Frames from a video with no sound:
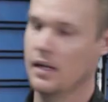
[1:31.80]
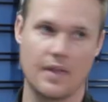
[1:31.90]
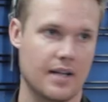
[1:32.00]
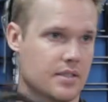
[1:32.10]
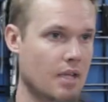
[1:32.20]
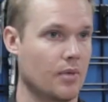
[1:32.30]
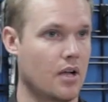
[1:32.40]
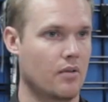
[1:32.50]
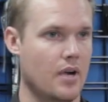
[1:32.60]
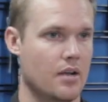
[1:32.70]
in that same
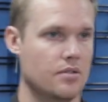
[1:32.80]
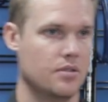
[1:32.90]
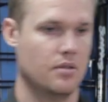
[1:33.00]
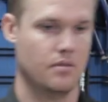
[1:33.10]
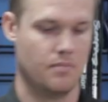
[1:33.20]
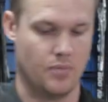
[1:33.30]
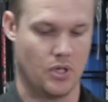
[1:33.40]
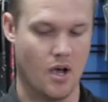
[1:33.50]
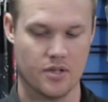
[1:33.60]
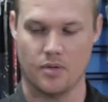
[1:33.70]
kind of range.
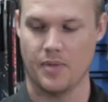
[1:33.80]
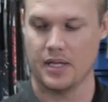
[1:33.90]
Picasso